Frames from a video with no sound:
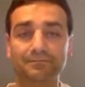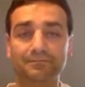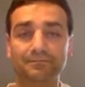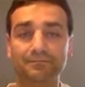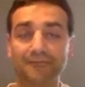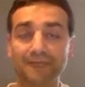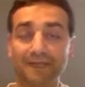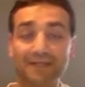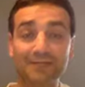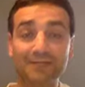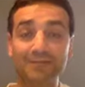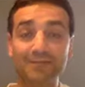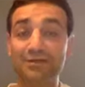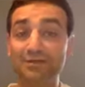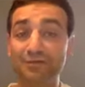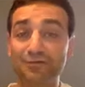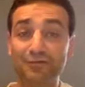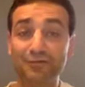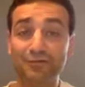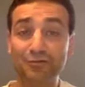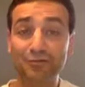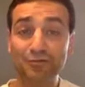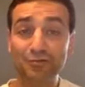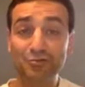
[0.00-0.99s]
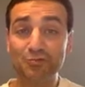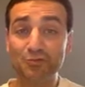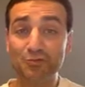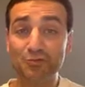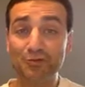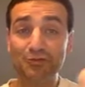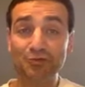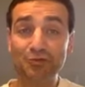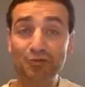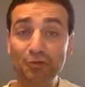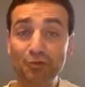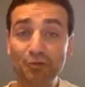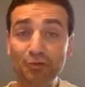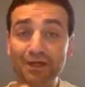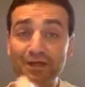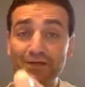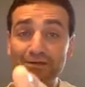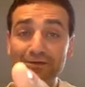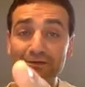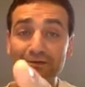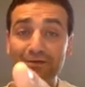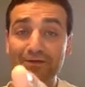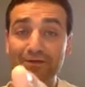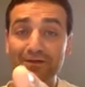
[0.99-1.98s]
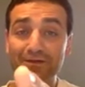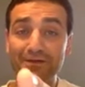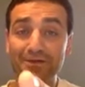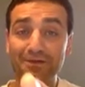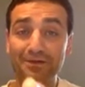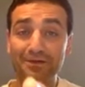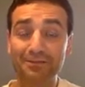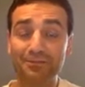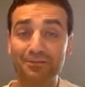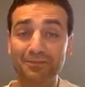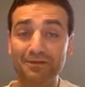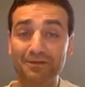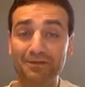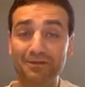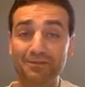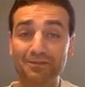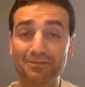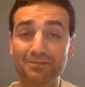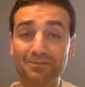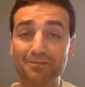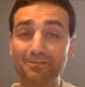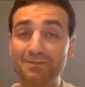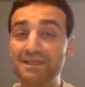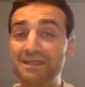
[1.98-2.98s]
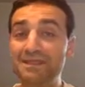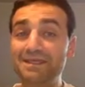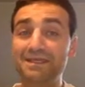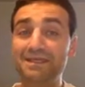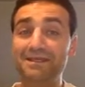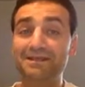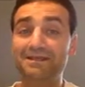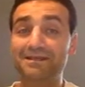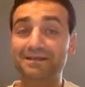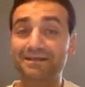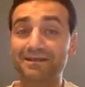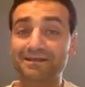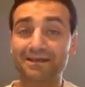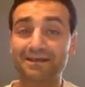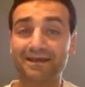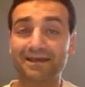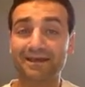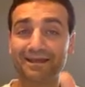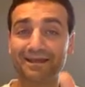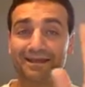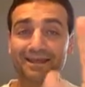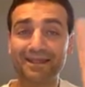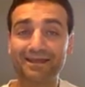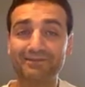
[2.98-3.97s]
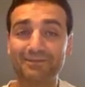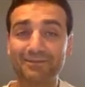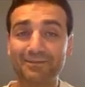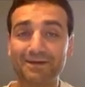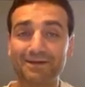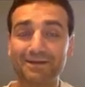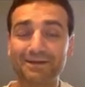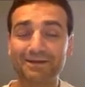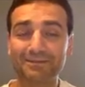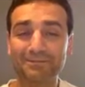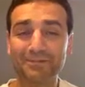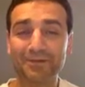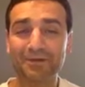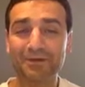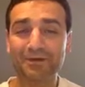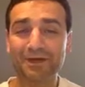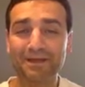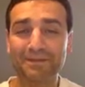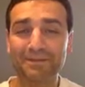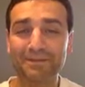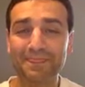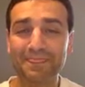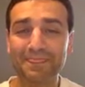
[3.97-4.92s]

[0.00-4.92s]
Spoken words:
Not to be confused with you-ander, but meander. Never mind. Okay.